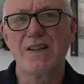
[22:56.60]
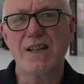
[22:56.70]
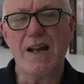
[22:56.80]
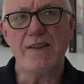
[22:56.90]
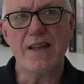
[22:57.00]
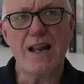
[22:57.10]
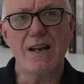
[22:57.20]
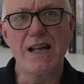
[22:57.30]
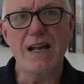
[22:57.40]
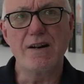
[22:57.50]
that
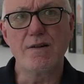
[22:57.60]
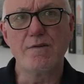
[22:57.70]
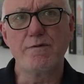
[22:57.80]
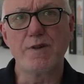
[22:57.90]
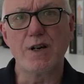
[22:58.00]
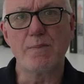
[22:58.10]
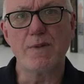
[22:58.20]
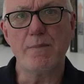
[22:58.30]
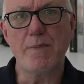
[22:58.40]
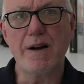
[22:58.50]
layer of
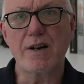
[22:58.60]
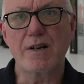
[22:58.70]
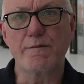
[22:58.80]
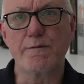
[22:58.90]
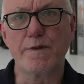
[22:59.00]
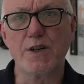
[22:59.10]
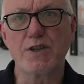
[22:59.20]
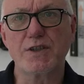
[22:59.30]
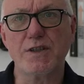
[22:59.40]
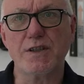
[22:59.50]
America
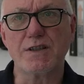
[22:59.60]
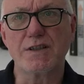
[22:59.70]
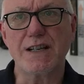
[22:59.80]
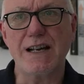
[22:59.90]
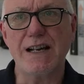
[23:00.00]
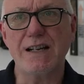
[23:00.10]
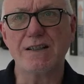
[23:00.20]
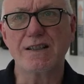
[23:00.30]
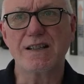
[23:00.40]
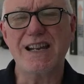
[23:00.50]
firstness
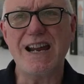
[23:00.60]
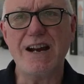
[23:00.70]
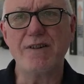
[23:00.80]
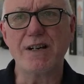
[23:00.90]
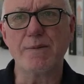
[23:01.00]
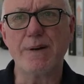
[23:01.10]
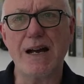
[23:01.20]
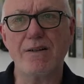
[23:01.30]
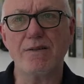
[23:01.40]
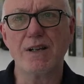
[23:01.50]
and caring
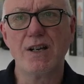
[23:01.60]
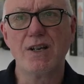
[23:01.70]
about